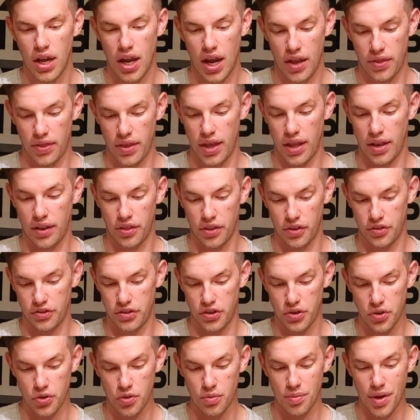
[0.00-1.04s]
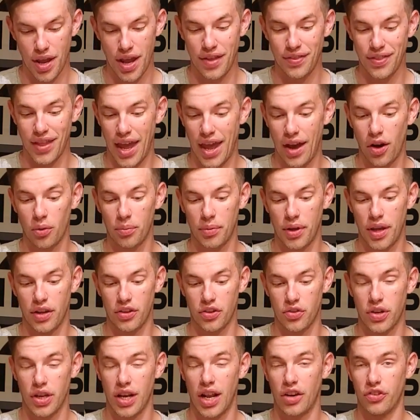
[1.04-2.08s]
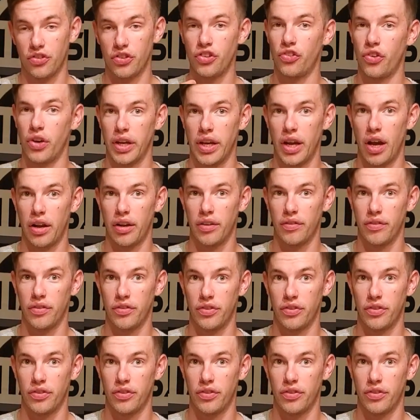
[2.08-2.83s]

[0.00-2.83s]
And then the tube in the helmet, you can actually drink out of.